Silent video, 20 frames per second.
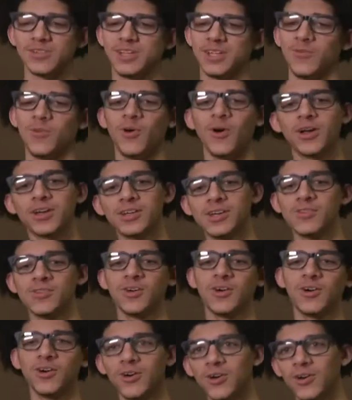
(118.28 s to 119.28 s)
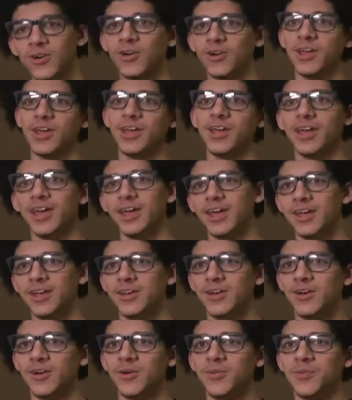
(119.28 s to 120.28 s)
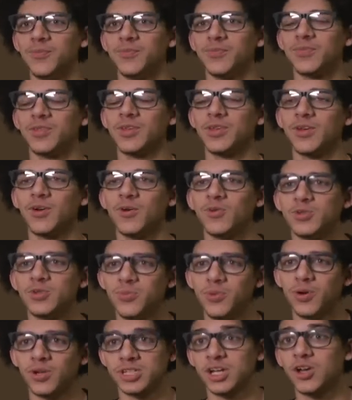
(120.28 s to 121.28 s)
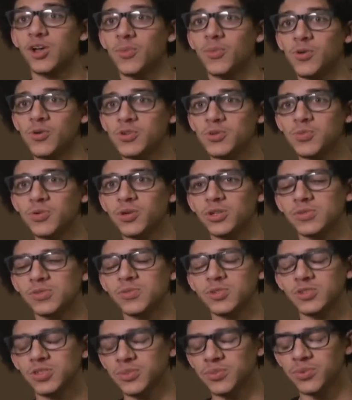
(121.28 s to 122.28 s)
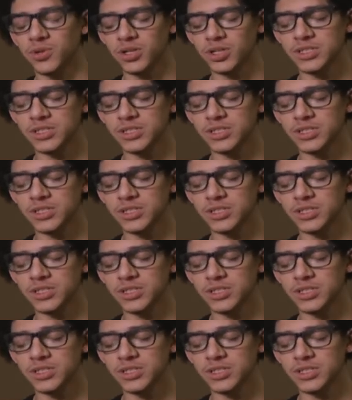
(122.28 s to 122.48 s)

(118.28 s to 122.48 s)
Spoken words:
I was like walking down the hall, and Coach Brooks, I call him Coach Brooks, Mr.